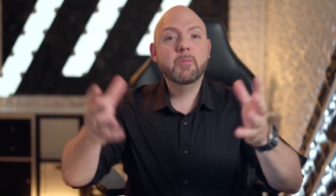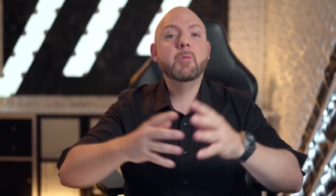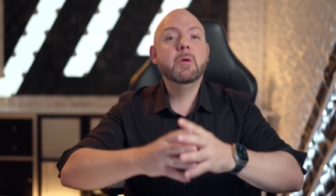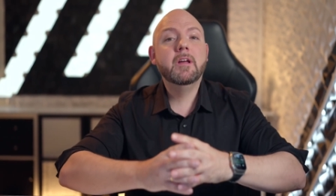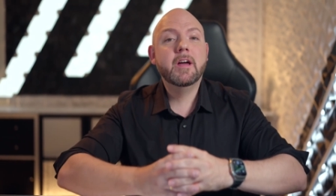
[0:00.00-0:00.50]
we
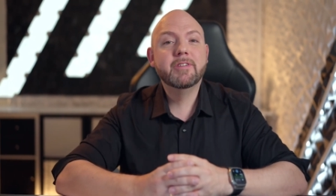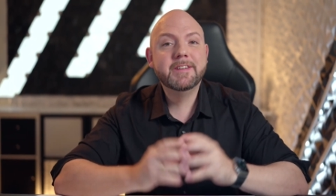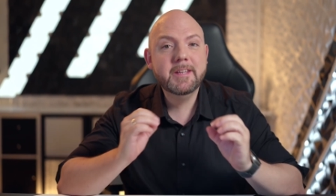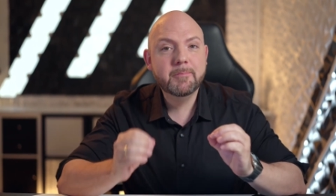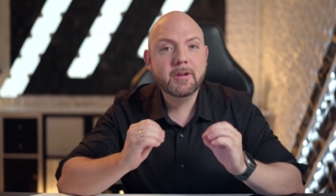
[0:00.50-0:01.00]
will have a
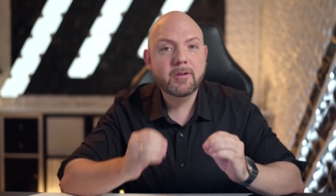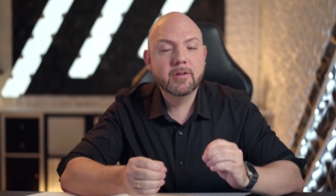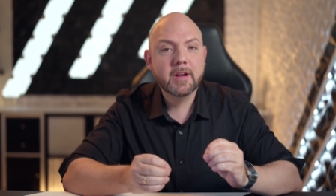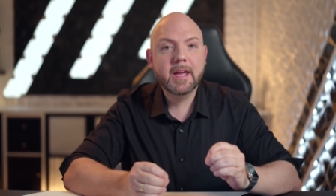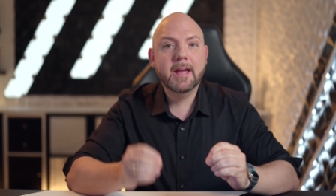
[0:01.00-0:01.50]
deeper
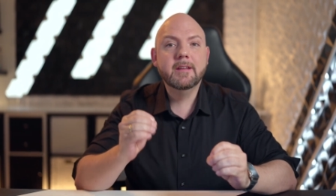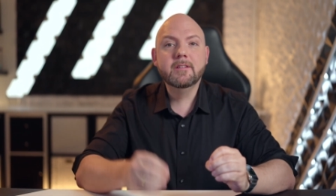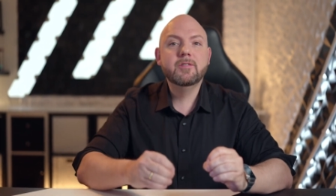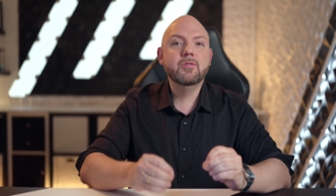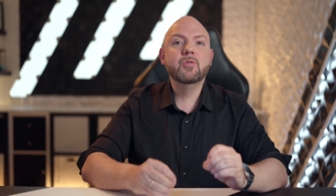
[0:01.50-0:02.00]
look
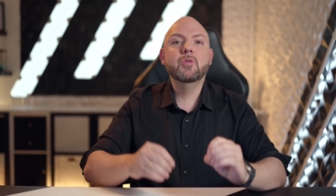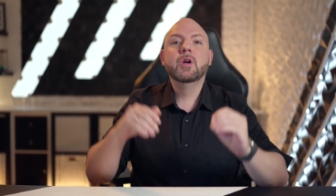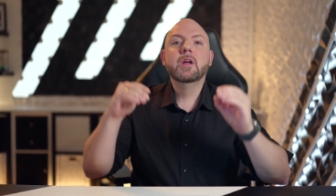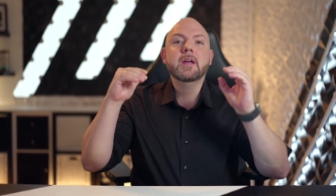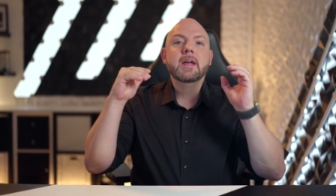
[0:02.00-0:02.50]
into
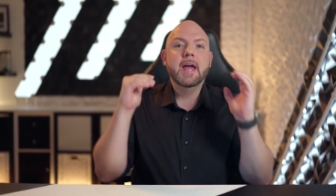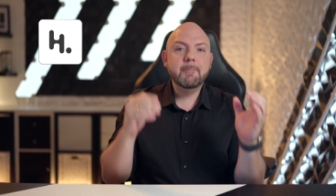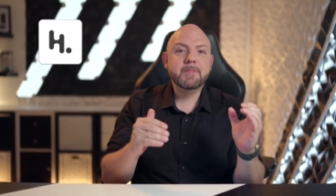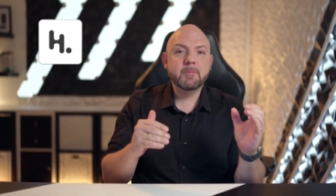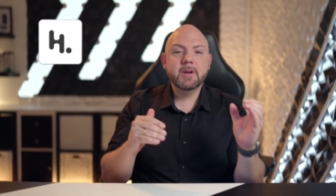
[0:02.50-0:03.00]

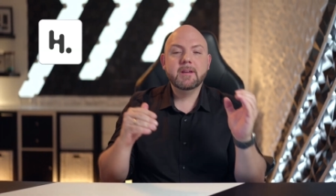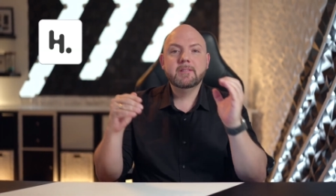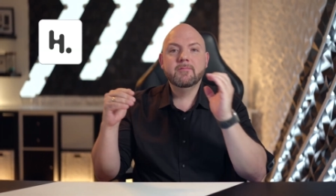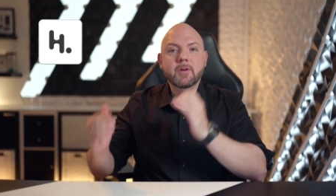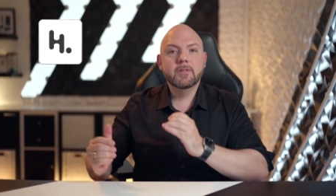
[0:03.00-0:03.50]

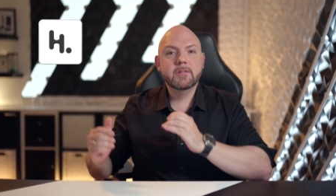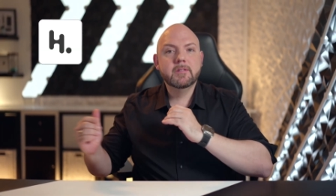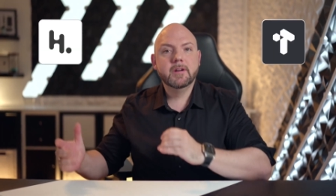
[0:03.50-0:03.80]
Heptabase versus